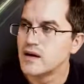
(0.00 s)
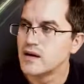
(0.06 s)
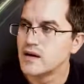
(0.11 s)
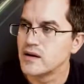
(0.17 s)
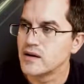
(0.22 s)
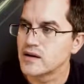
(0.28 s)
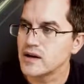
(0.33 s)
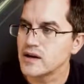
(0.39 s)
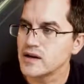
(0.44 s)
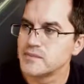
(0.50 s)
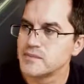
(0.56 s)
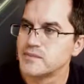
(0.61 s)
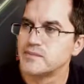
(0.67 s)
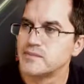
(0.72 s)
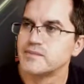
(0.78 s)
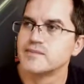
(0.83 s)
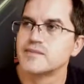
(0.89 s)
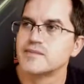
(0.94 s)
Okay,
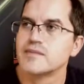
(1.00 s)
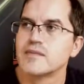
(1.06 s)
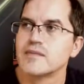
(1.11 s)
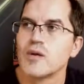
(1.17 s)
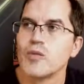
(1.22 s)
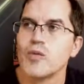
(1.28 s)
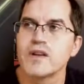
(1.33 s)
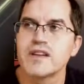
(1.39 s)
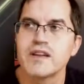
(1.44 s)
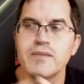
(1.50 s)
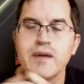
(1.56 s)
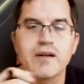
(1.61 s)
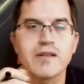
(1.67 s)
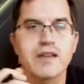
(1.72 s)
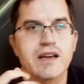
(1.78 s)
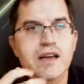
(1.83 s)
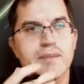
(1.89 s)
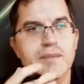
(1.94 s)
what about
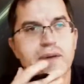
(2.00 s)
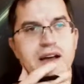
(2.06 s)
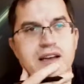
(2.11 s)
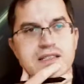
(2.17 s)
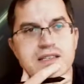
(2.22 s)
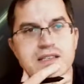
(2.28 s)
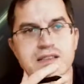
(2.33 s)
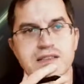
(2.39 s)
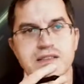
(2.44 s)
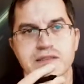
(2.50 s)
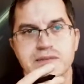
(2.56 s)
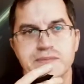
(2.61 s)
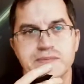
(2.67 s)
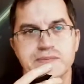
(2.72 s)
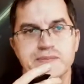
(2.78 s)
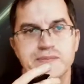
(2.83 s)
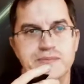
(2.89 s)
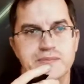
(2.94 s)
a capacitor?
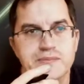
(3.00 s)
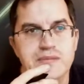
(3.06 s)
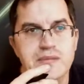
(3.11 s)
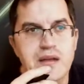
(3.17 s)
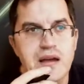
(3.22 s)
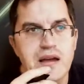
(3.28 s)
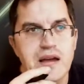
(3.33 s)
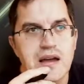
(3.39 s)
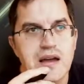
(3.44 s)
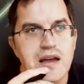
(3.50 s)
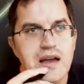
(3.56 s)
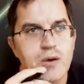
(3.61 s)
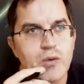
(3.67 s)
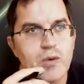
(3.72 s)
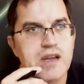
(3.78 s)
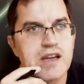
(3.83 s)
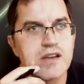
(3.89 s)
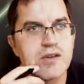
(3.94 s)

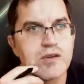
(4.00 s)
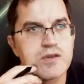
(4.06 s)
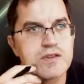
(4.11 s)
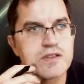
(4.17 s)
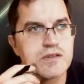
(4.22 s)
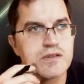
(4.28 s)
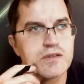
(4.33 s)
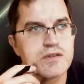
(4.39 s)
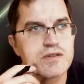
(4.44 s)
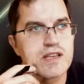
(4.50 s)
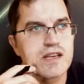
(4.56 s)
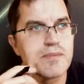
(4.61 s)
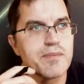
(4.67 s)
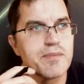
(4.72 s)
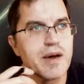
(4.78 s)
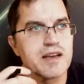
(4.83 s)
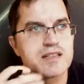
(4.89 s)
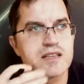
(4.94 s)
We can also use a
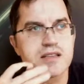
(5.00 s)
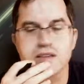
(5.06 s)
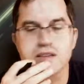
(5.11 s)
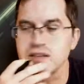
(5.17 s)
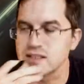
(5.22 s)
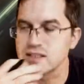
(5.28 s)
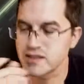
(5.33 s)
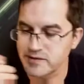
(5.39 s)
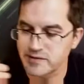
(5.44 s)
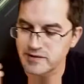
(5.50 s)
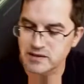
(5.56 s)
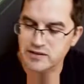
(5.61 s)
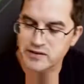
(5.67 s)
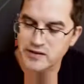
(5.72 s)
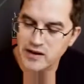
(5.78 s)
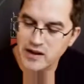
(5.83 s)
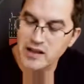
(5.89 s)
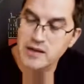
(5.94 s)
capacitor as a
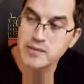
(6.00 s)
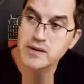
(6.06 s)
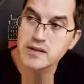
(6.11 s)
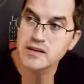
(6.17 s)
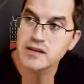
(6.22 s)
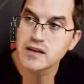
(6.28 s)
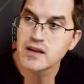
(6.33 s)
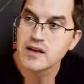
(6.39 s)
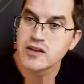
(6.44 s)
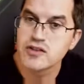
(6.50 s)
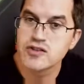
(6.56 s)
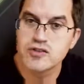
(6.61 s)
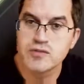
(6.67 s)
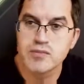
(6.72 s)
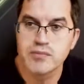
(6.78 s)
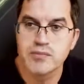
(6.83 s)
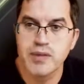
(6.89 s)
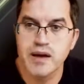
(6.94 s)
filtering element
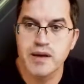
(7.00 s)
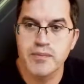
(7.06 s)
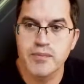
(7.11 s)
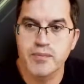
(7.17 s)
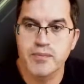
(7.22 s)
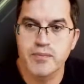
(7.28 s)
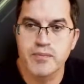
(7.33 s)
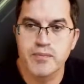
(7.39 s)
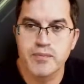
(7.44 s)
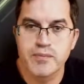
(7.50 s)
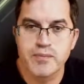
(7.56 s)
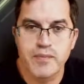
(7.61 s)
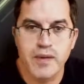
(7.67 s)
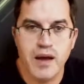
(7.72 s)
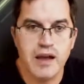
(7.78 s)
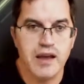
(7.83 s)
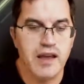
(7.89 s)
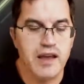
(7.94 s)
by,
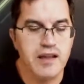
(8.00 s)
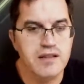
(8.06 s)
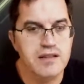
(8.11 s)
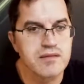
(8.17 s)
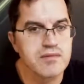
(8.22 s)
again,